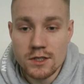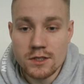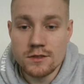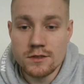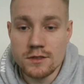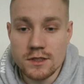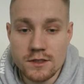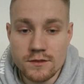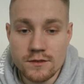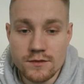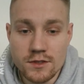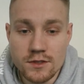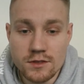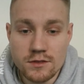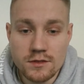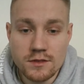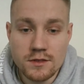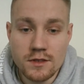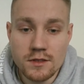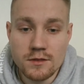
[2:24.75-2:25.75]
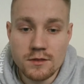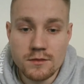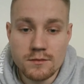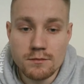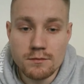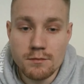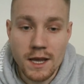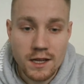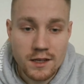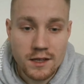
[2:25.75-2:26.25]
to give you the
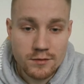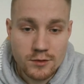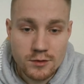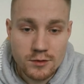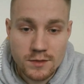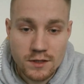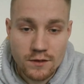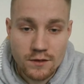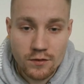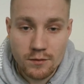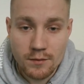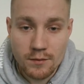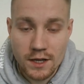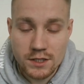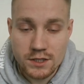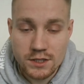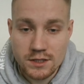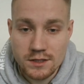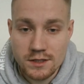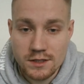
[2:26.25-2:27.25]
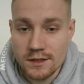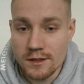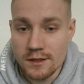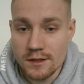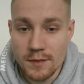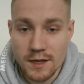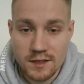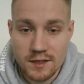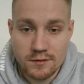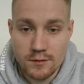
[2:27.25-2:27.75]
maximum information and the
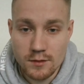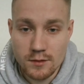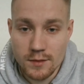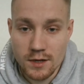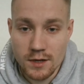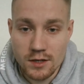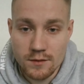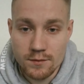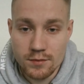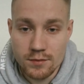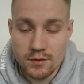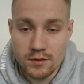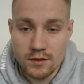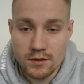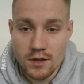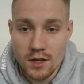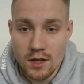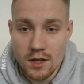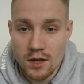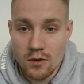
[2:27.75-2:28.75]
maximum output,